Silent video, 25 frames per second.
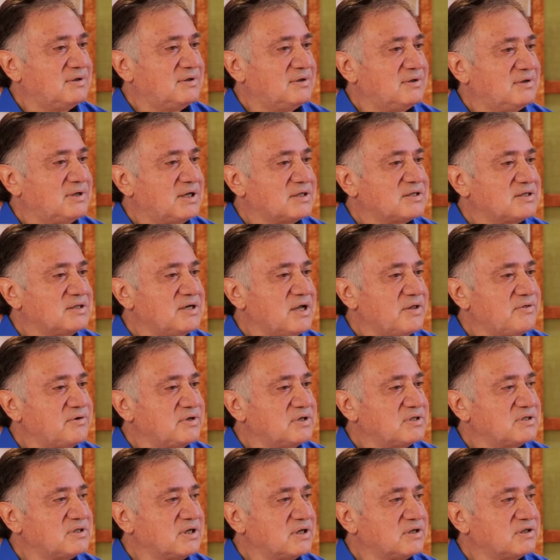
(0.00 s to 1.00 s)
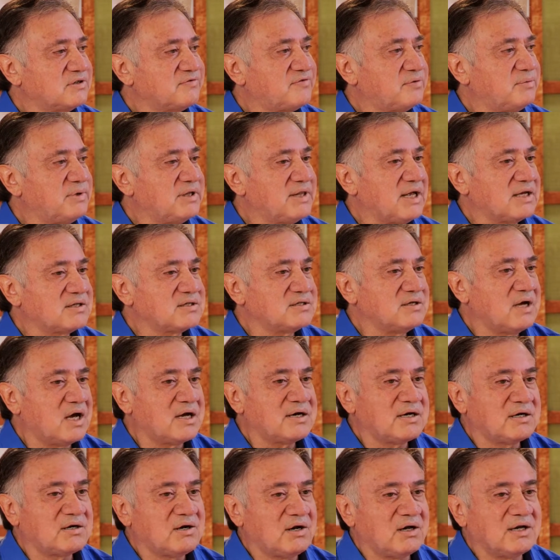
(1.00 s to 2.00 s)
That's another distinction. For me, that's
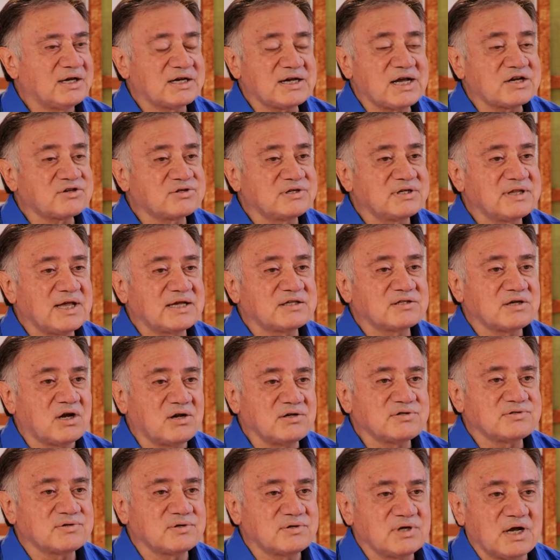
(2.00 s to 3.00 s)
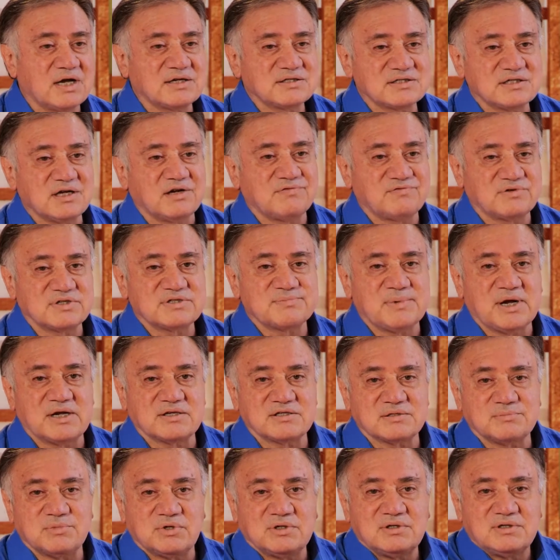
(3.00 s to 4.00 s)
not at all. Actually, that's also not
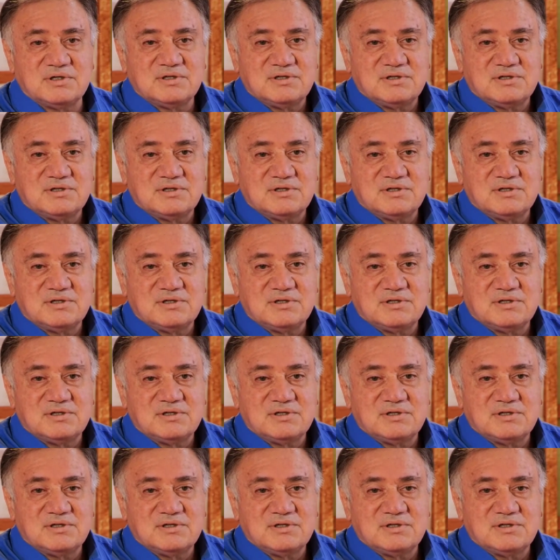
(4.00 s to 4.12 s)
self-responsible.